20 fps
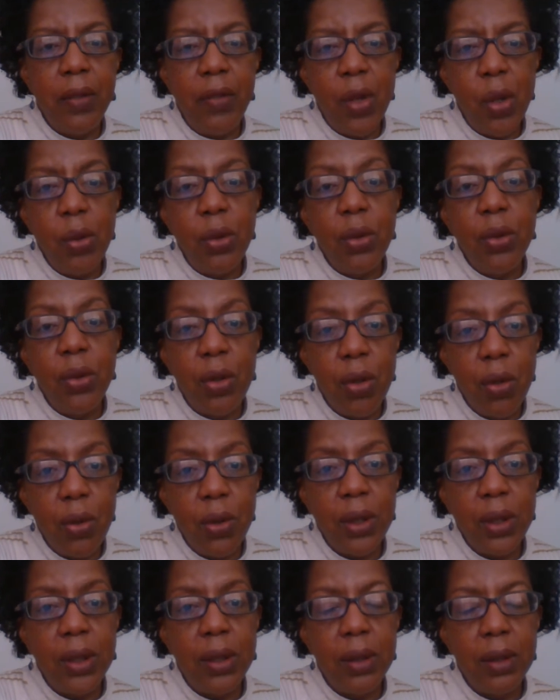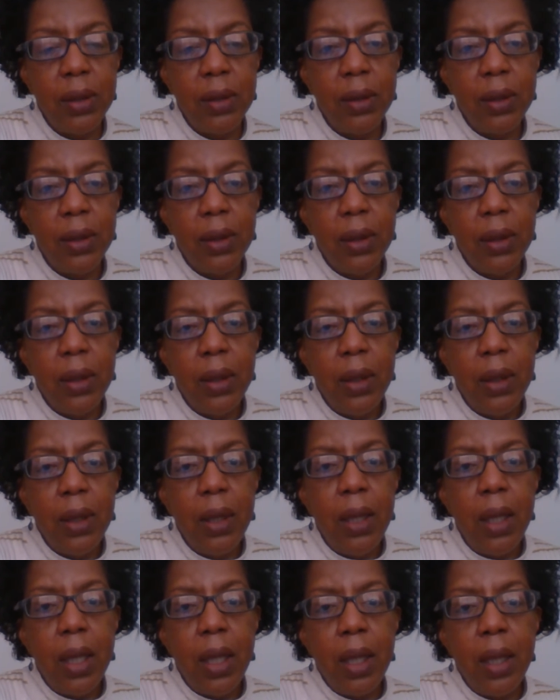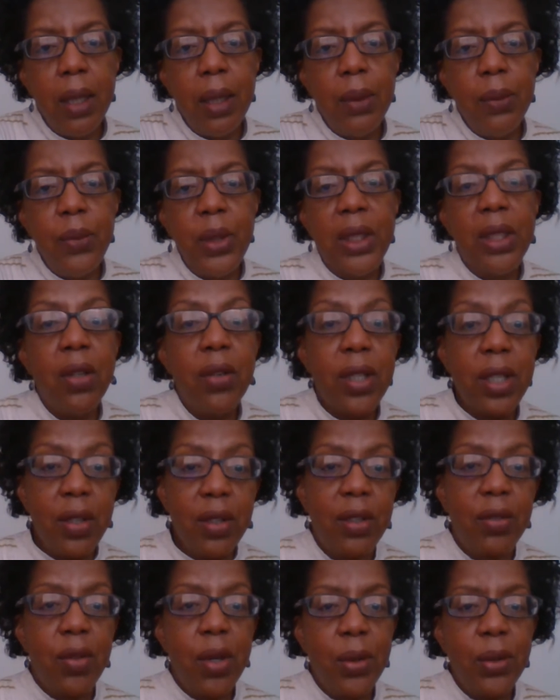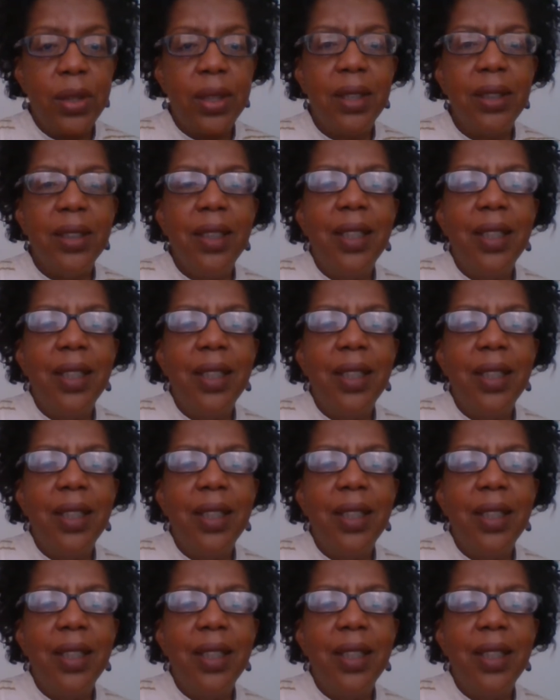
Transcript: vocal cords, which are in your throat.